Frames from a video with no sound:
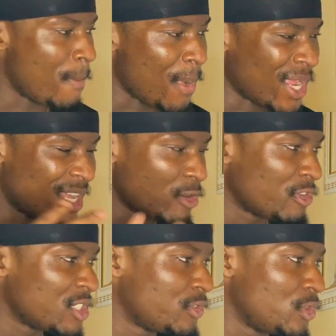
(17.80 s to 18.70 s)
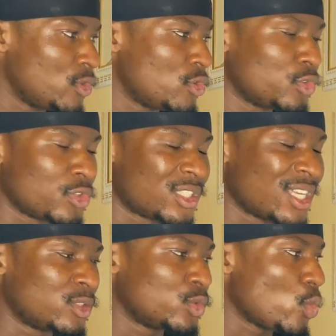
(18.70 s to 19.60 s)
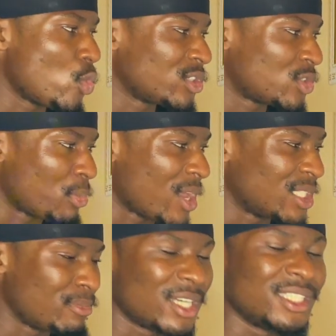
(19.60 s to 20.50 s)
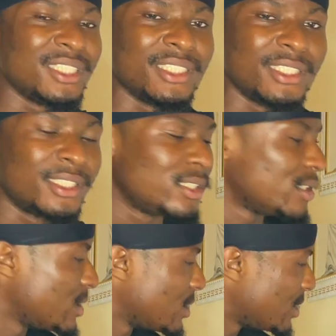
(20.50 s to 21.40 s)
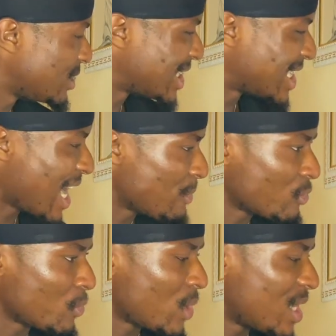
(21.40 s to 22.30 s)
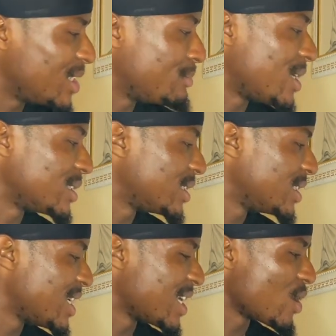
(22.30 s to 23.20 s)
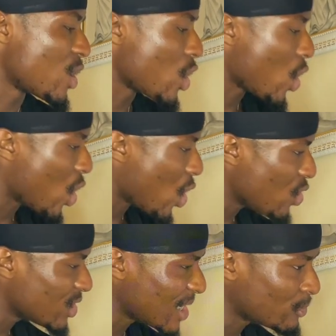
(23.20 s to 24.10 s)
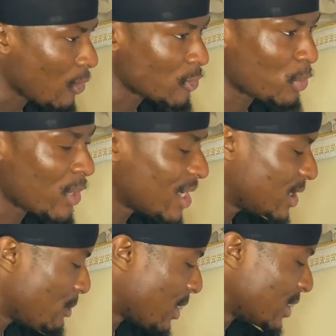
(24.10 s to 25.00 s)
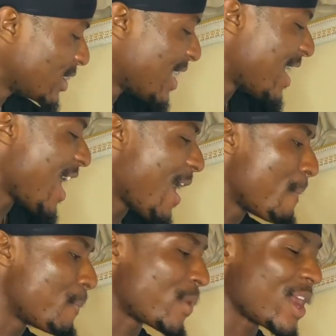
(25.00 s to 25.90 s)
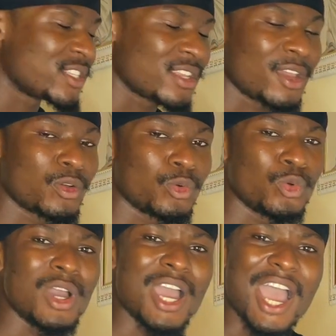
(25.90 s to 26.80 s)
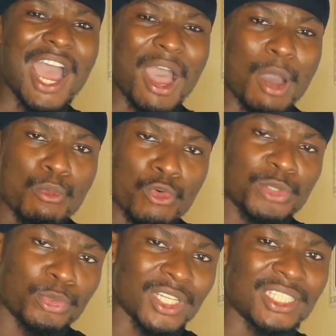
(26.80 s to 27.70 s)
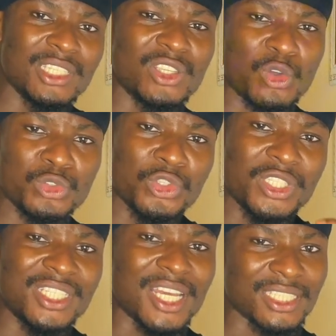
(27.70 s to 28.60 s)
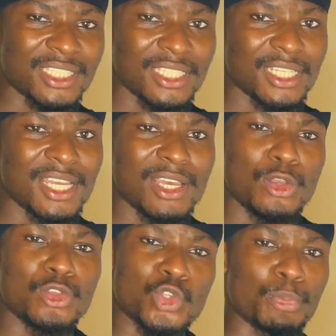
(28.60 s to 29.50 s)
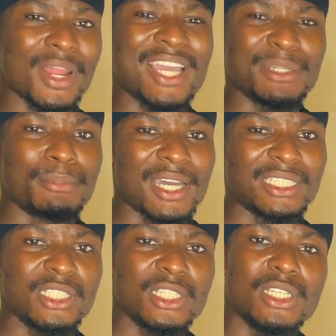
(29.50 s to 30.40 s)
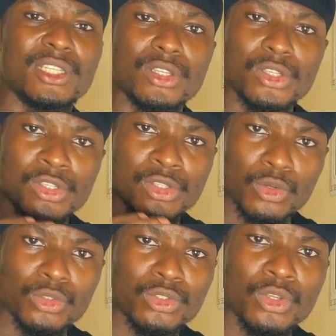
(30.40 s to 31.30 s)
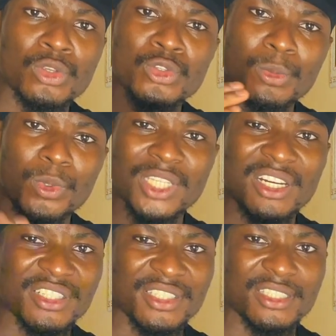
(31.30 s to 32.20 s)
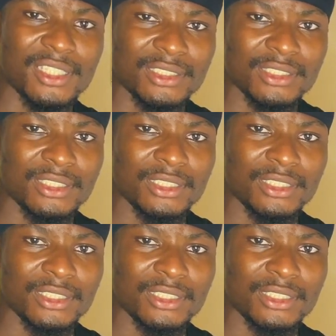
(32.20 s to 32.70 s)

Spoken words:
by the end of this video, you're going to understand what supply and demand is, type of supply and demand, concept of supply and demand, price cycle, and most importantly, you're going to see that supply and demand is not support and resistance.